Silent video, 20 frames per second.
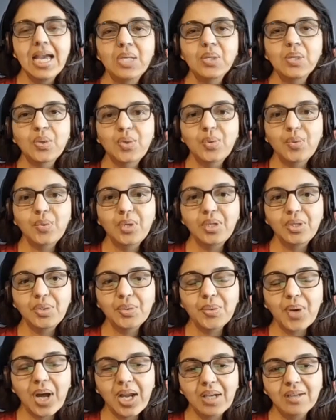So you need
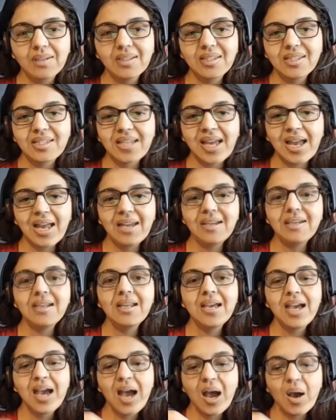to understand
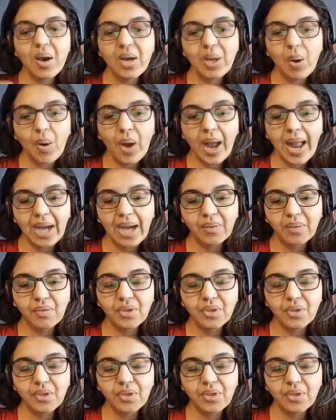at